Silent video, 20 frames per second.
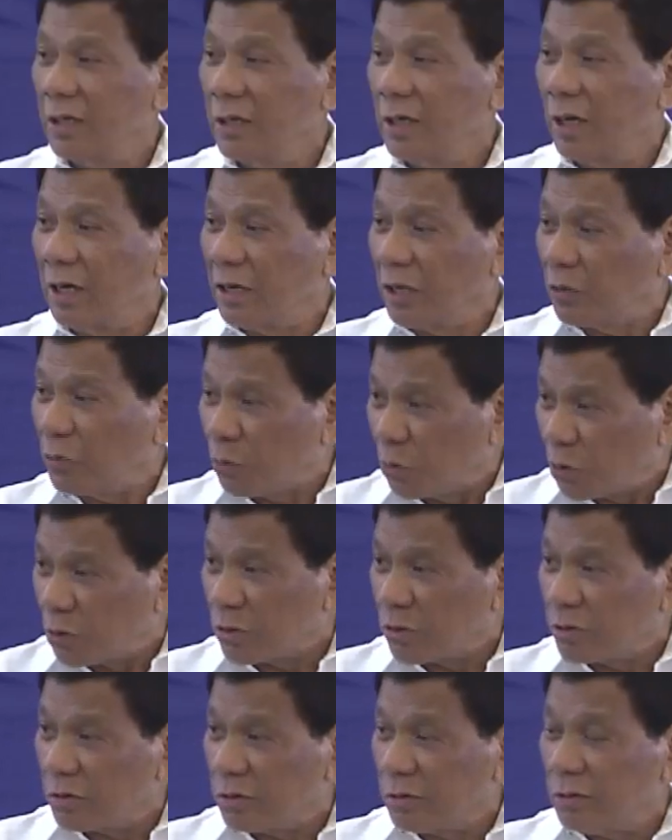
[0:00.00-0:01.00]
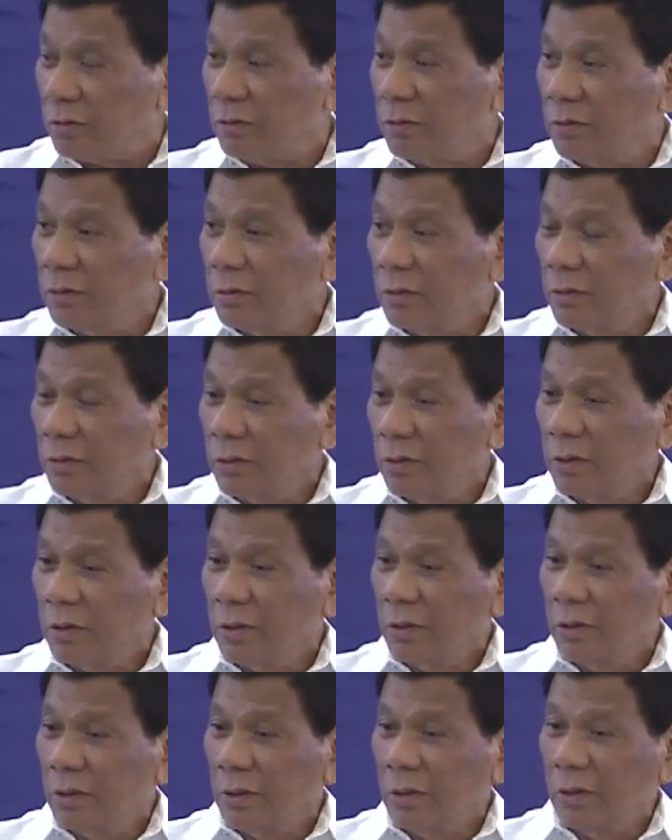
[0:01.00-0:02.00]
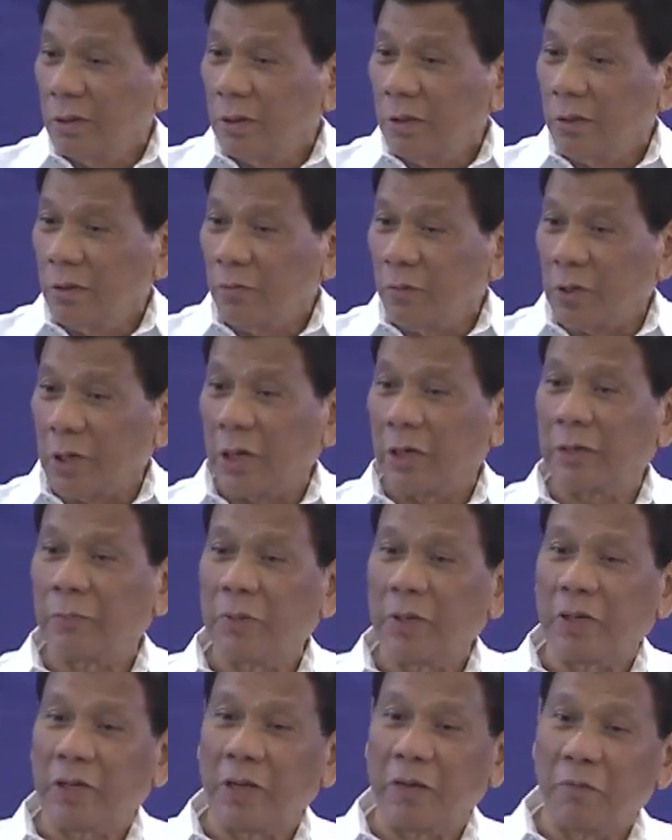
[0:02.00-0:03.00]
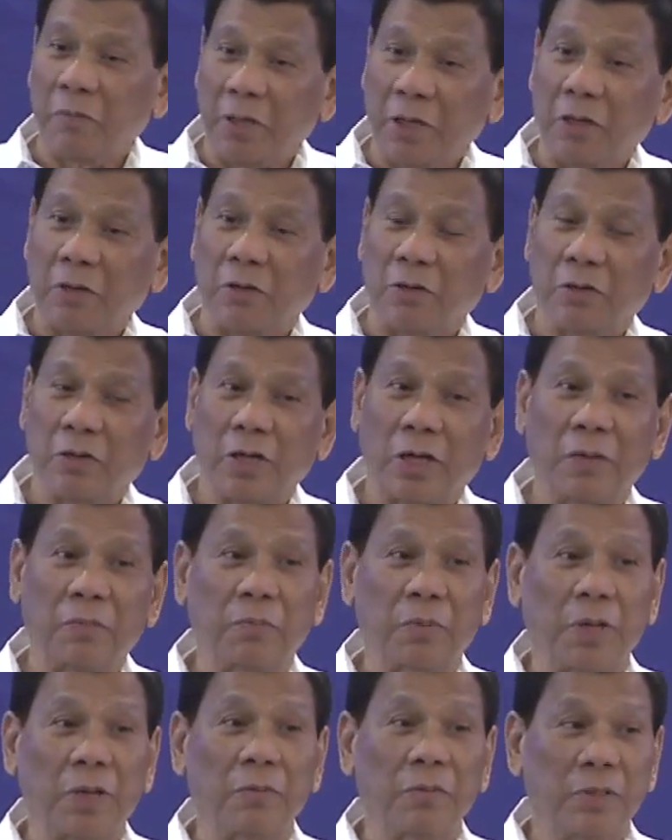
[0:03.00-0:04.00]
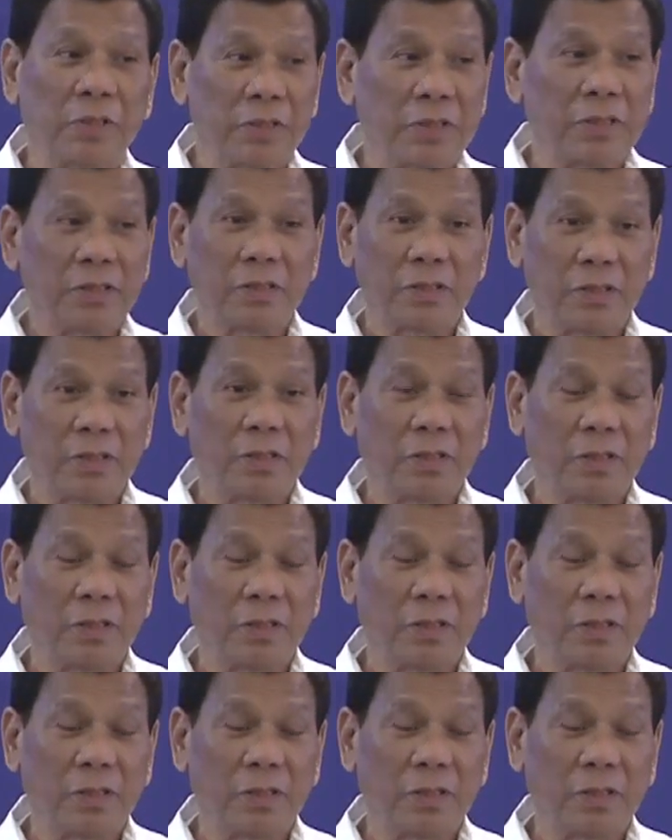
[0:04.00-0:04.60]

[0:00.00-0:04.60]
And it worked. When I became mayor, I promised